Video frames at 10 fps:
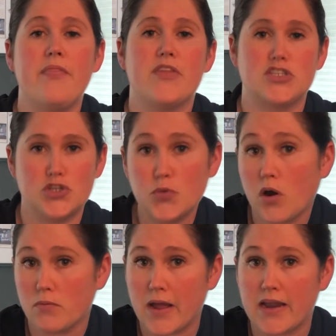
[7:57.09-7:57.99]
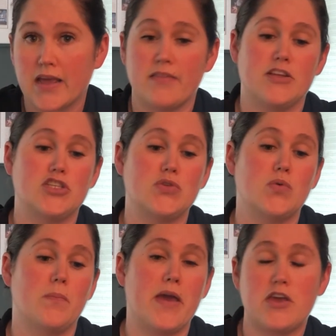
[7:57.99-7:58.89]
that you are ready, that you
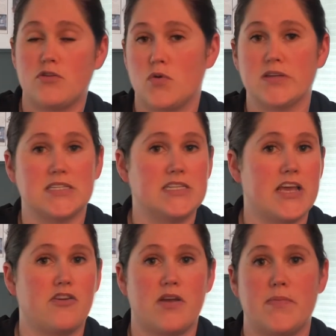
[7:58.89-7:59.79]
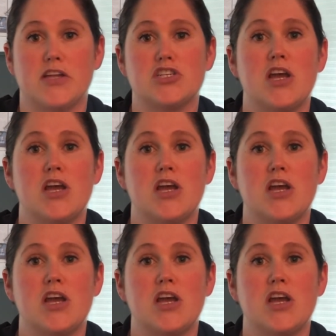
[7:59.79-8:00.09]
will make your noise and take your image,